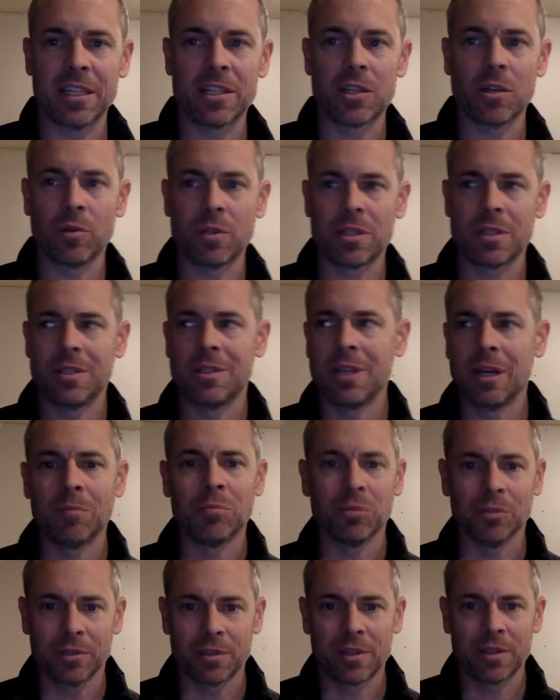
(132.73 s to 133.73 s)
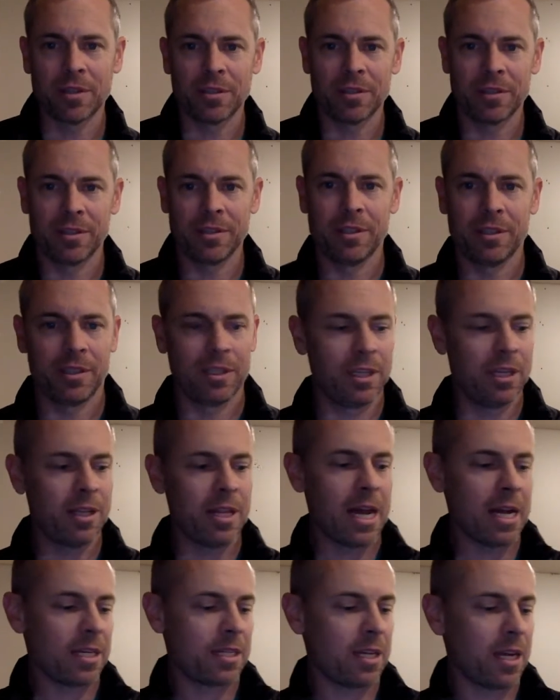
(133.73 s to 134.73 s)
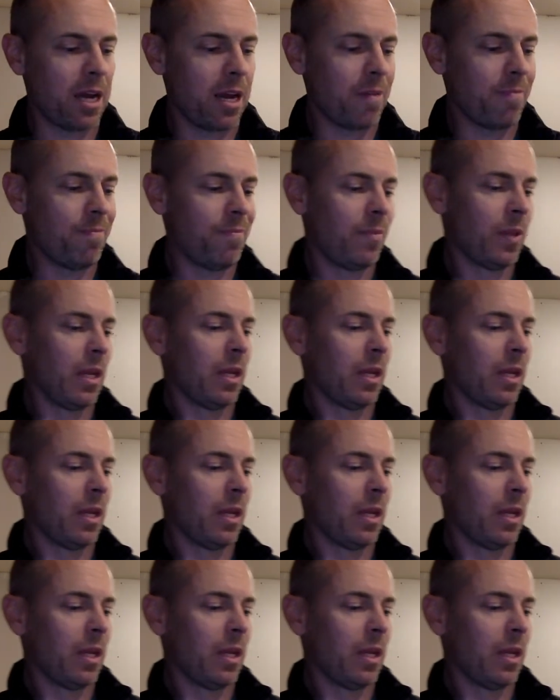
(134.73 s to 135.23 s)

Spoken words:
So it's doubled in that time.